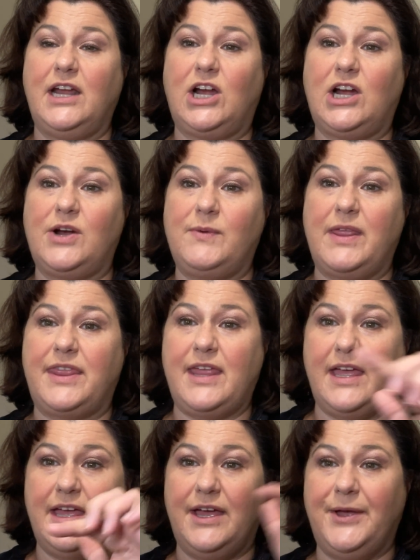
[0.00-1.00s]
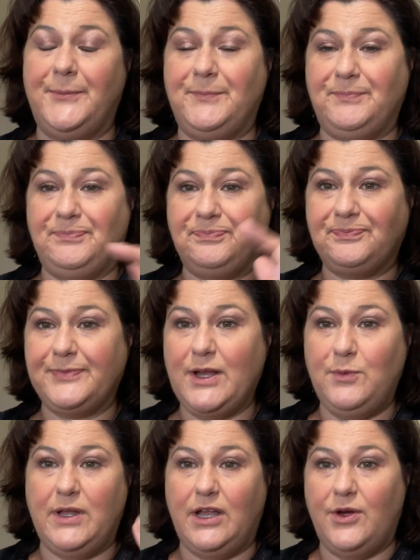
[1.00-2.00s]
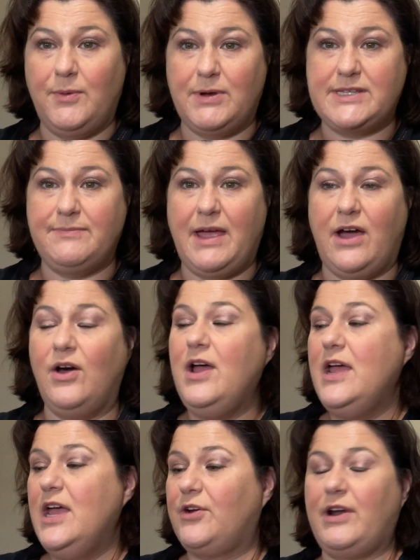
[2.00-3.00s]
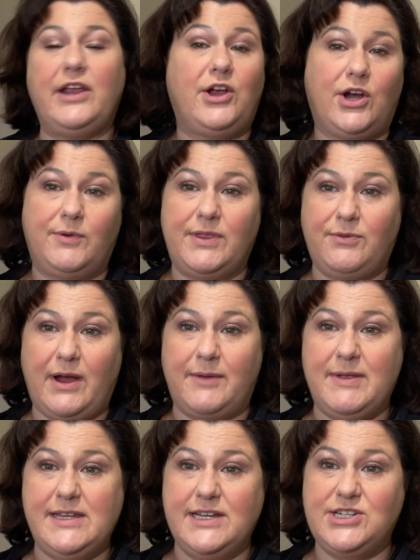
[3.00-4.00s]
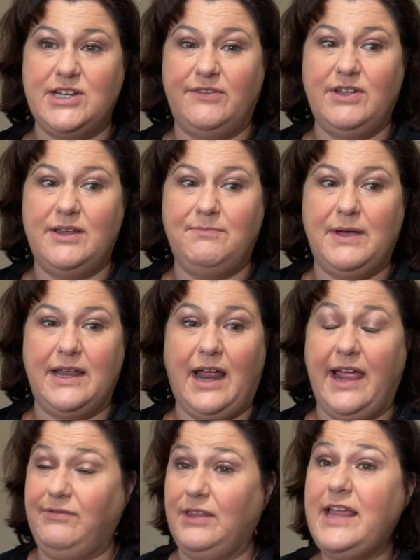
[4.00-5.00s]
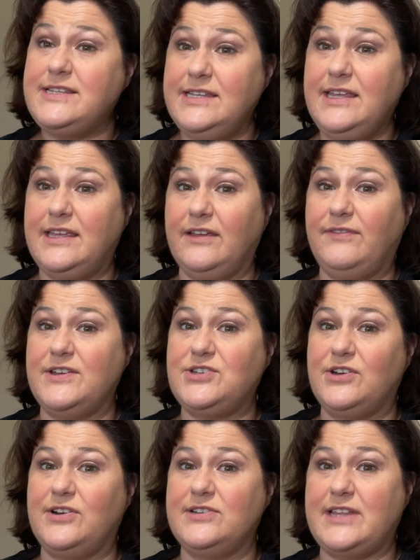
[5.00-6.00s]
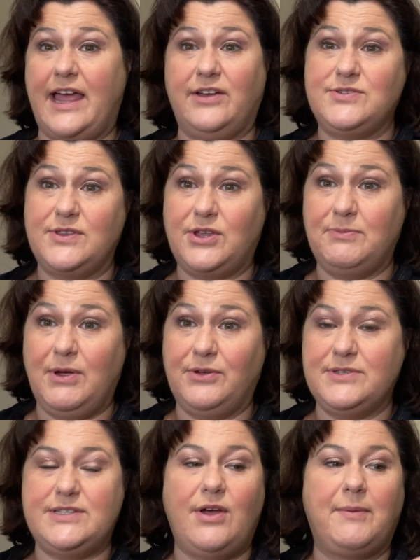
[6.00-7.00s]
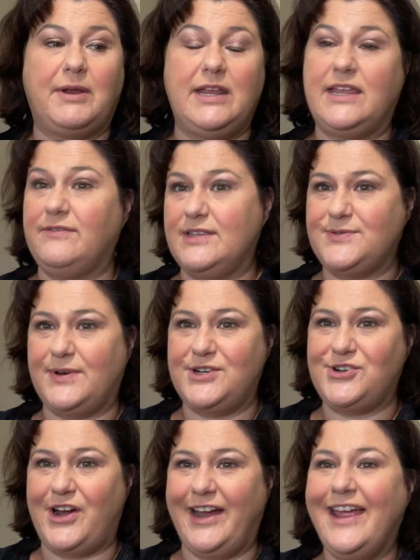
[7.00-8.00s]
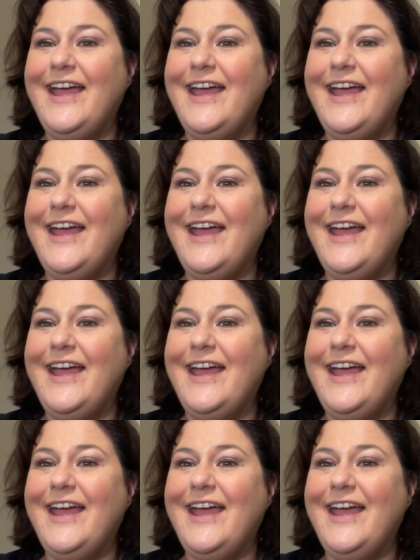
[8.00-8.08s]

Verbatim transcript: her with the... Um, Willow at Books and Bow, crediting her with the recommendation of it. But I like T. Kingfisher's A House with Good Bones, so I'm going to give this one a try.